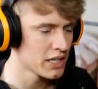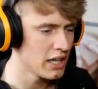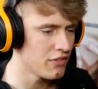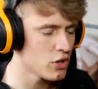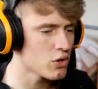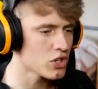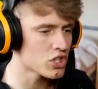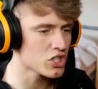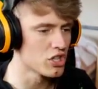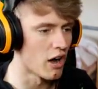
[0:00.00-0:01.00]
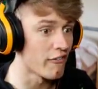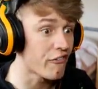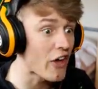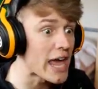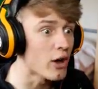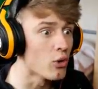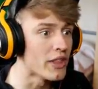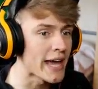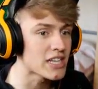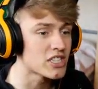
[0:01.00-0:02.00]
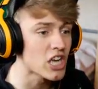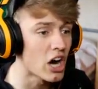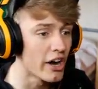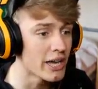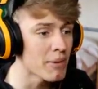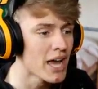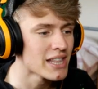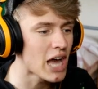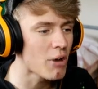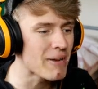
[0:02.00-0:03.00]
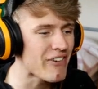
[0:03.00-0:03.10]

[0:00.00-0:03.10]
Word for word: If you could just not fail next time, that'll be